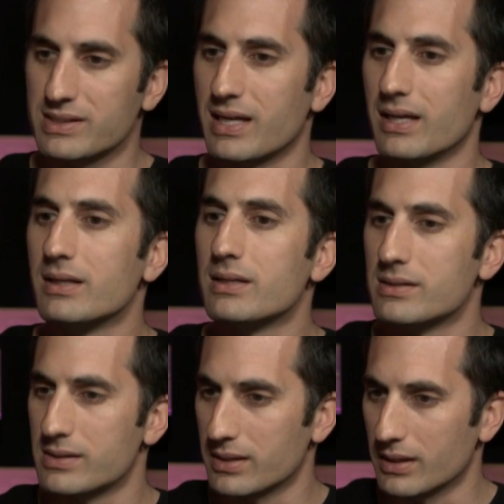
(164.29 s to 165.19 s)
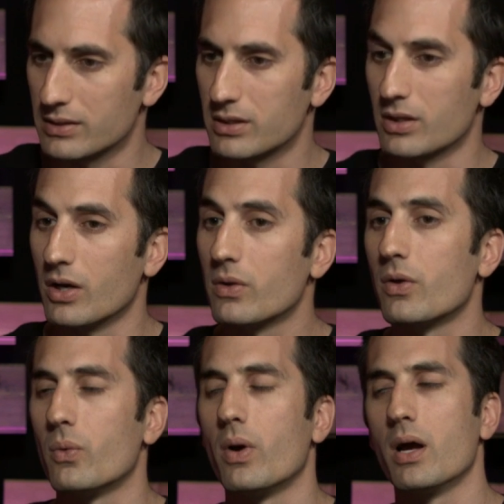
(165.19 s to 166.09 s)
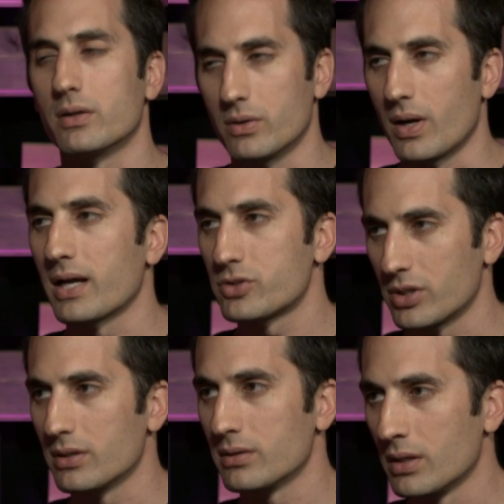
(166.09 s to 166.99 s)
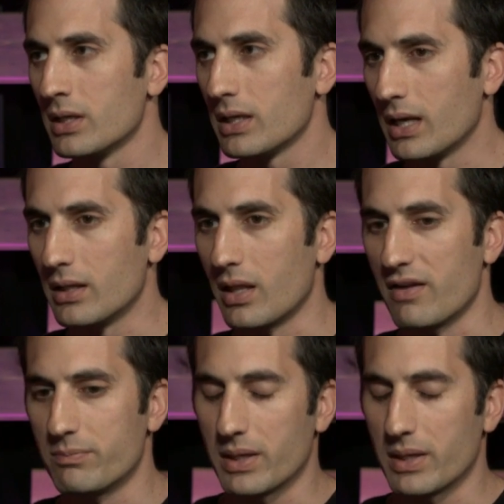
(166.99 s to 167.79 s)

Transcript: tendency to go the wrong direction hmm. in life.